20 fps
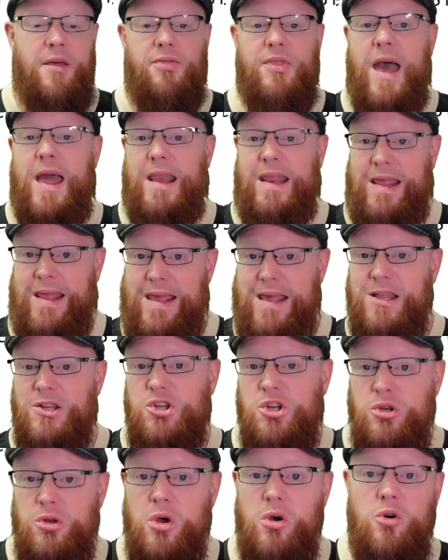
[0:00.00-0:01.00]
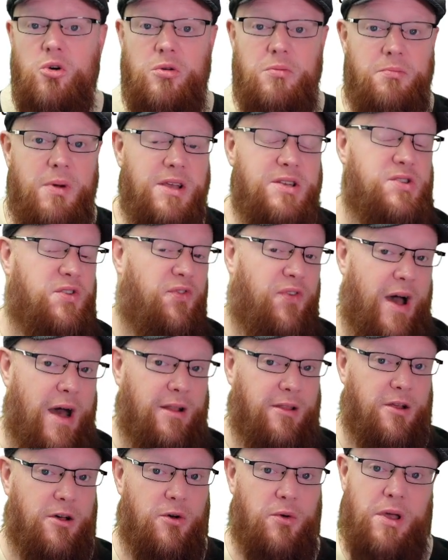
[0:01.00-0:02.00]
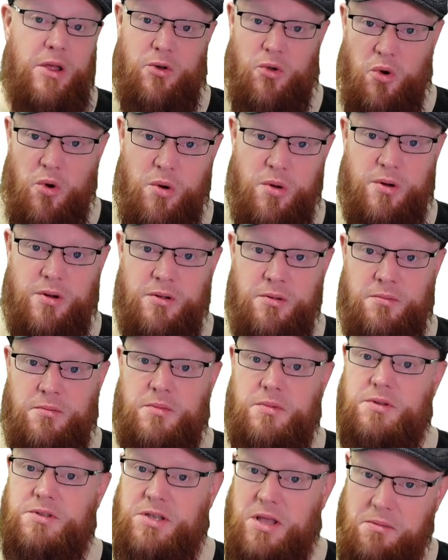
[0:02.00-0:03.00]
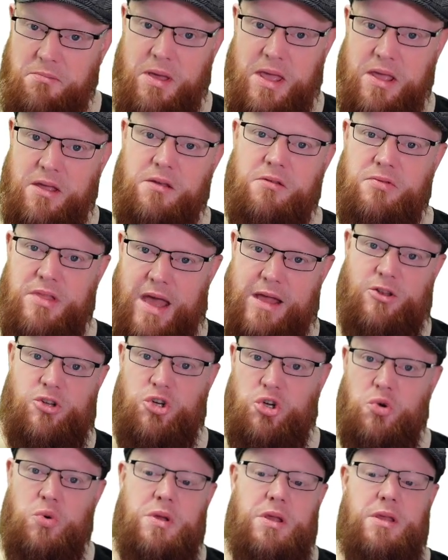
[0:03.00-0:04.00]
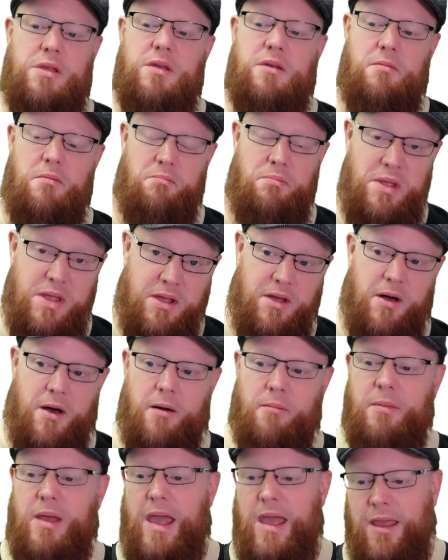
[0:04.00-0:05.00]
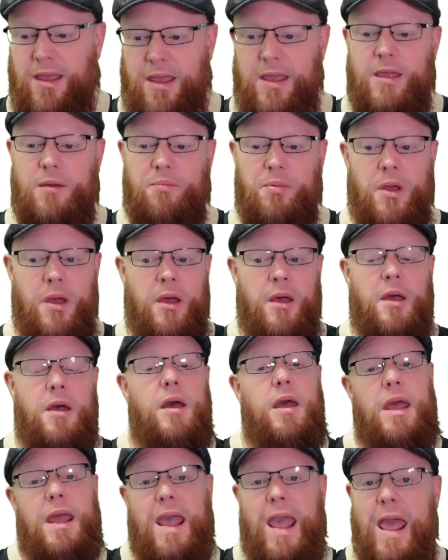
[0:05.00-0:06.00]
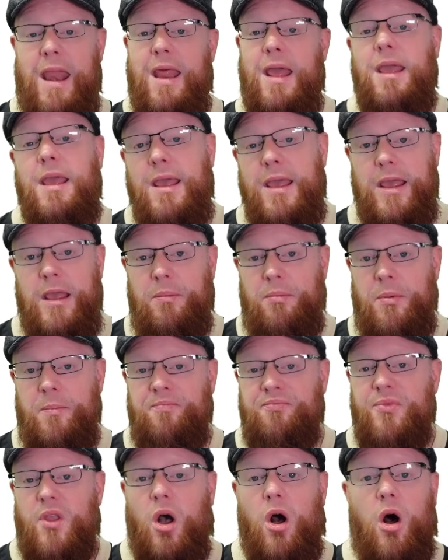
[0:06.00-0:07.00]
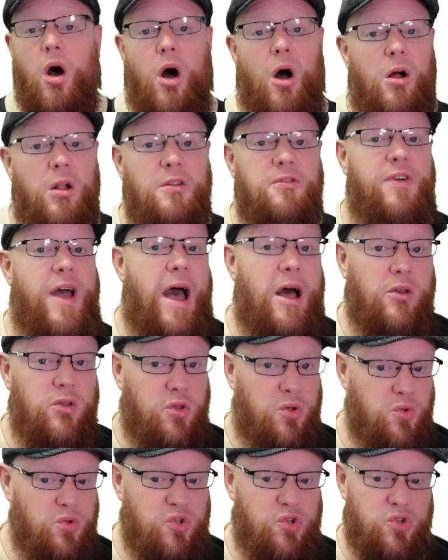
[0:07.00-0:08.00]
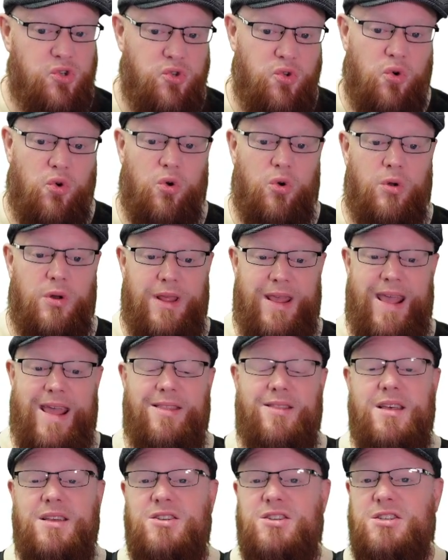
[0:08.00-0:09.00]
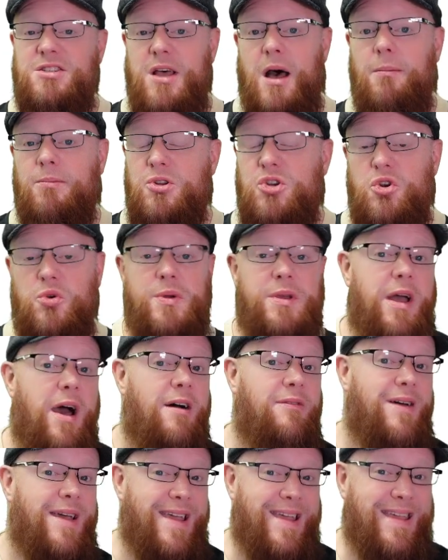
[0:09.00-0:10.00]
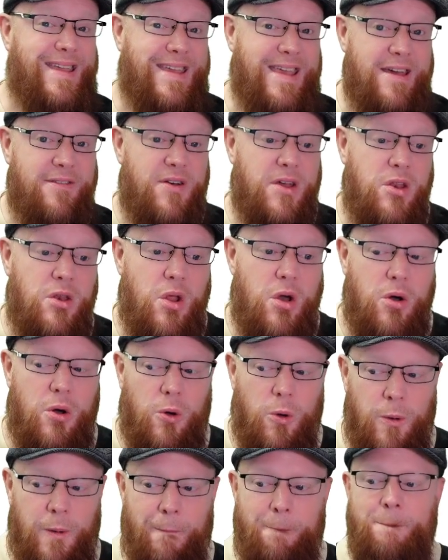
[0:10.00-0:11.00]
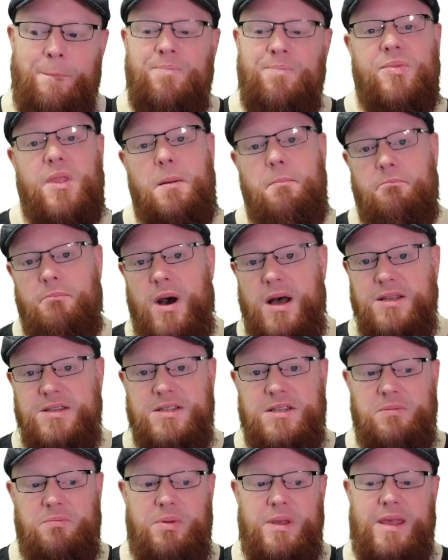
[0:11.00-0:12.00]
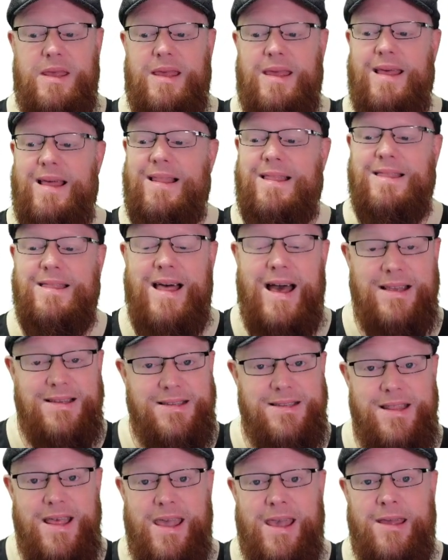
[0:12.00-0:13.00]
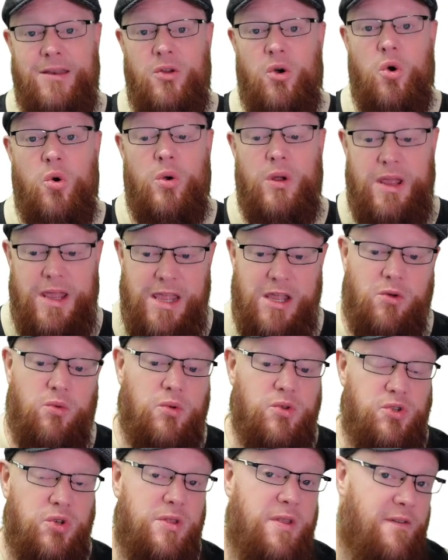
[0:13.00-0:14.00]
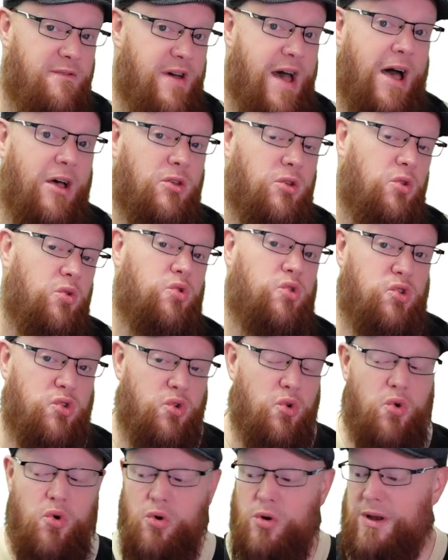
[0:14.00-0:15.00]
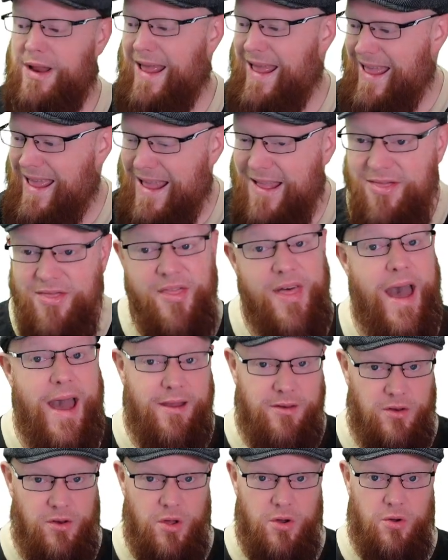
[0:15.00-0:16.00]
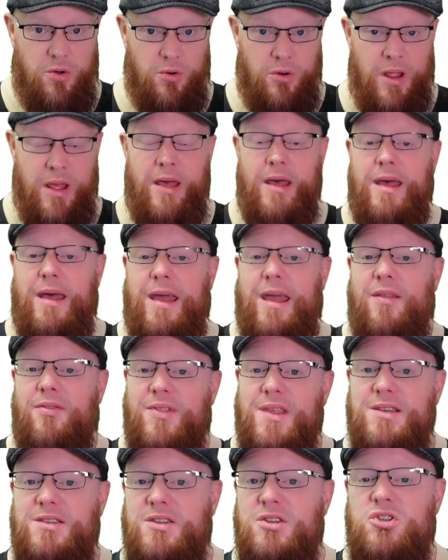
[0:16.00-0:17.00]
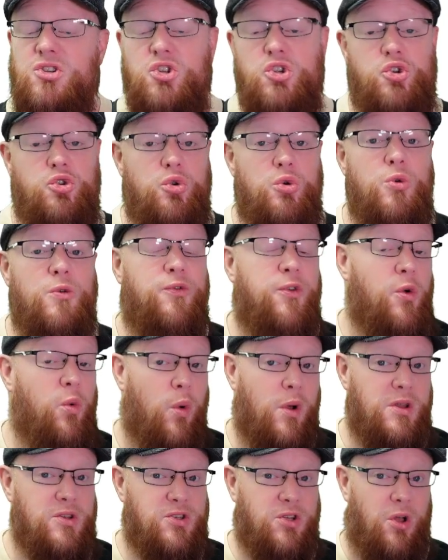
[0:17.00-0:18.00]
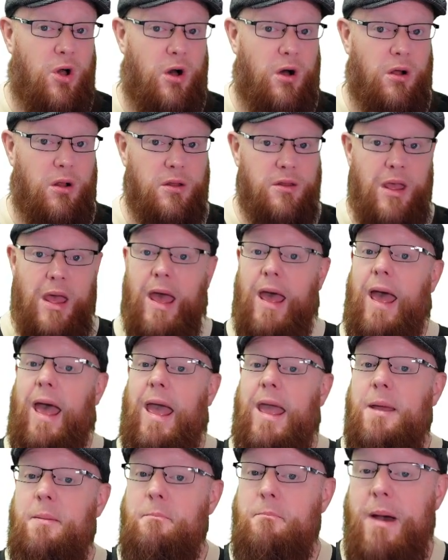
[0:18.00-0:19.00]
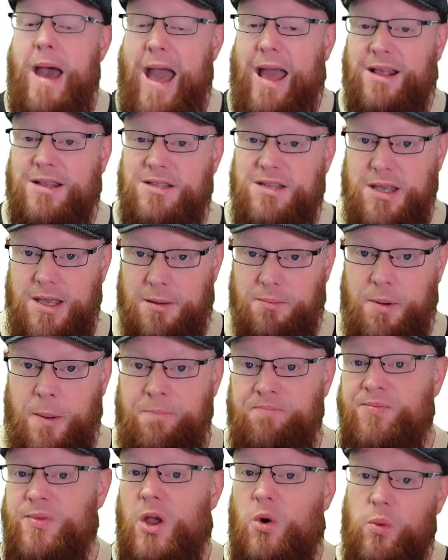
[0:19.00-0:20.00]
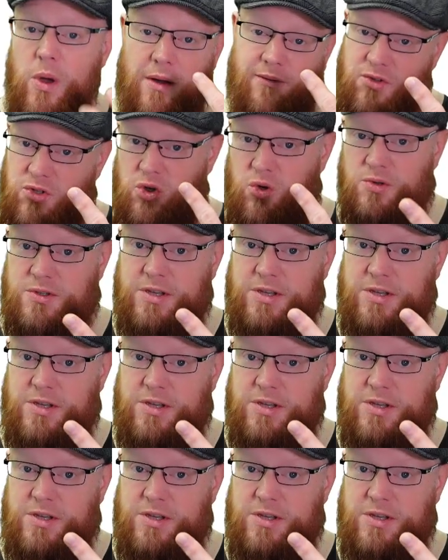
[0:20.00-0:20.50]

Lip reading: that each node must follow in order to make that tree become a heap. In a heap, all values stored in the subtree of a given node must be less than or equal to the value stored in that node. And this is true for what is called a max heap. We have two